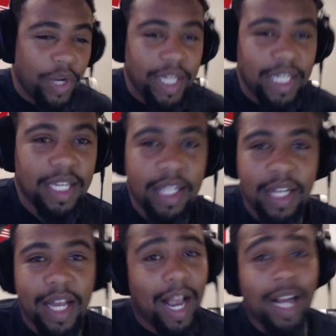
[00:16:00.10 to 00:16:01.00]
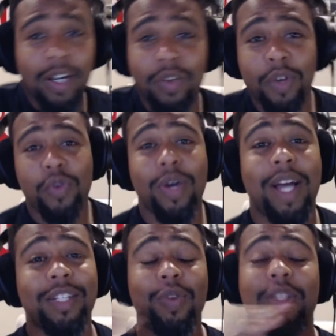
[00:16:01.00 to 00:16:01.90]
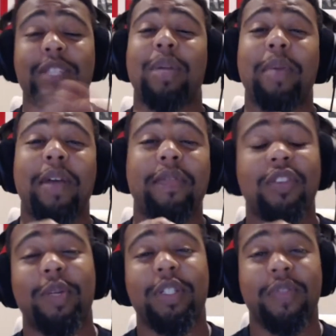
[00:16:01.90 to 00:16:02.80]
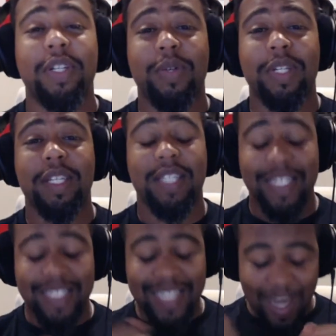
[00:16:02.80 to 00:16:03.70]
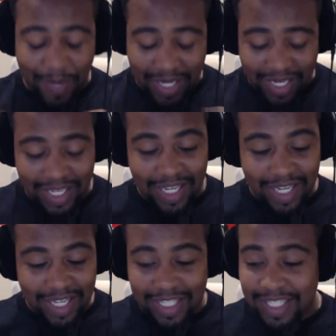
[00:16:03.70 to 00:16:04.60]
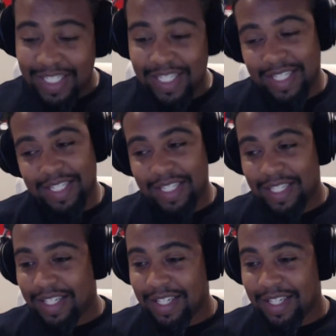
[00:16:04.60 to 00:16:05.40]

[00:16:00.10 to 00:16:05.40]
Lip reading: really, like, I don't know if you guys know this, but I'm having so much fun doing this. Like, DMing, this is...